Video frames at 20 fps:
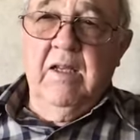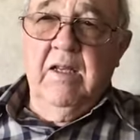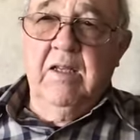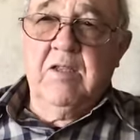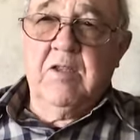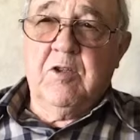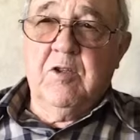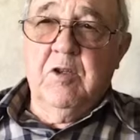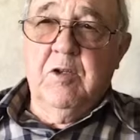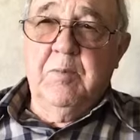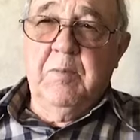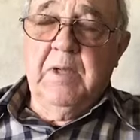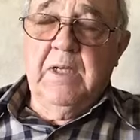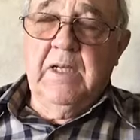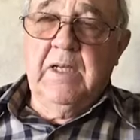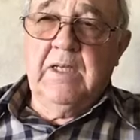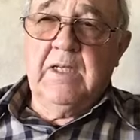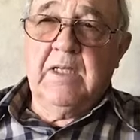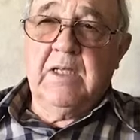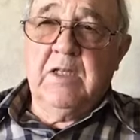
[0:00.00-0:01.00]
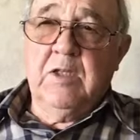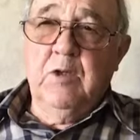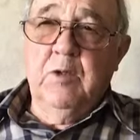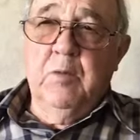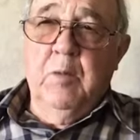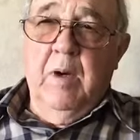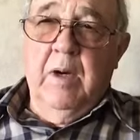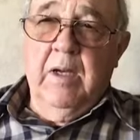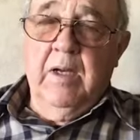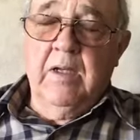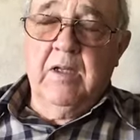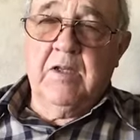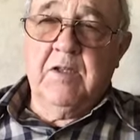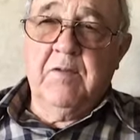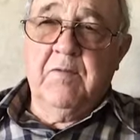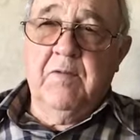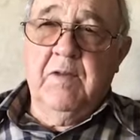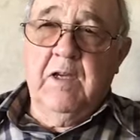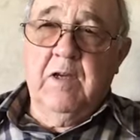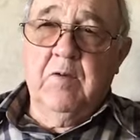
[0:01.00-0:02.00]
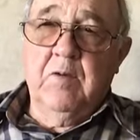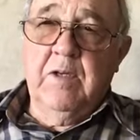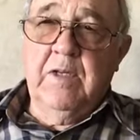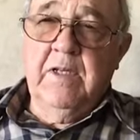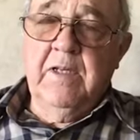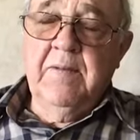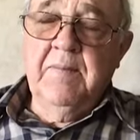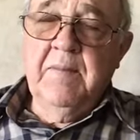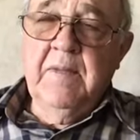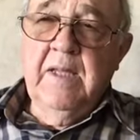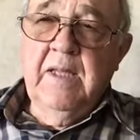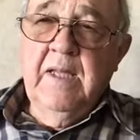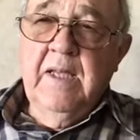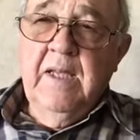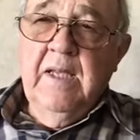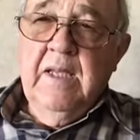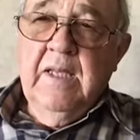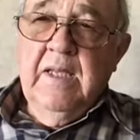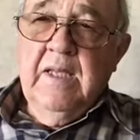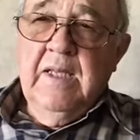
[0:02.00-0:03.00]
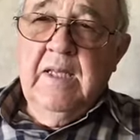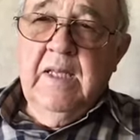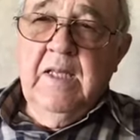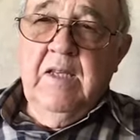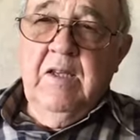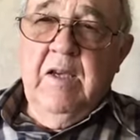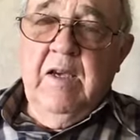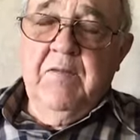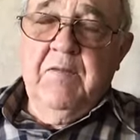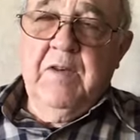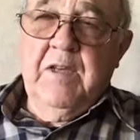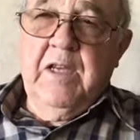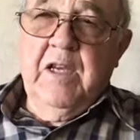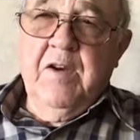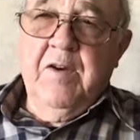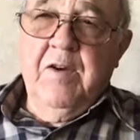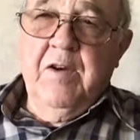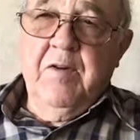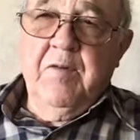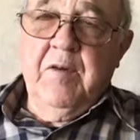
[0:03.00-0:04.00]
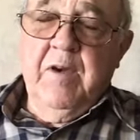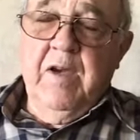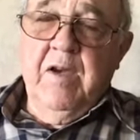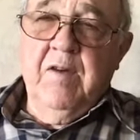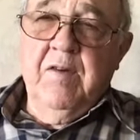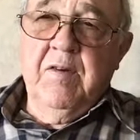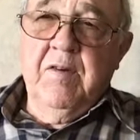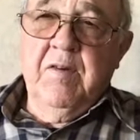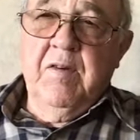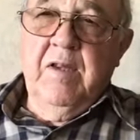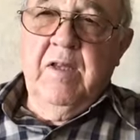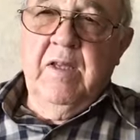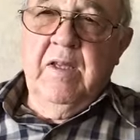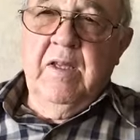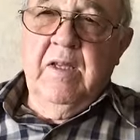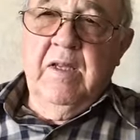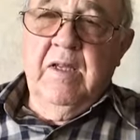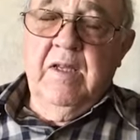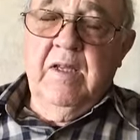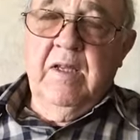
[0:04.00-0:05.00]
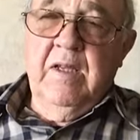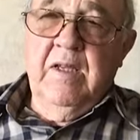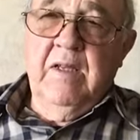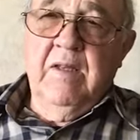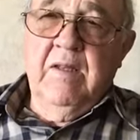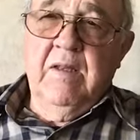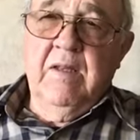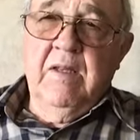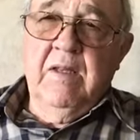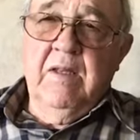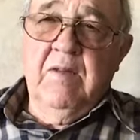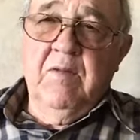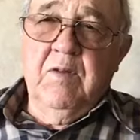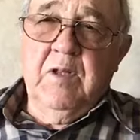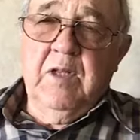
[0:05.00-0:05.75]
It's good, but it's 2 bottles of liquid that you have to carry around. With the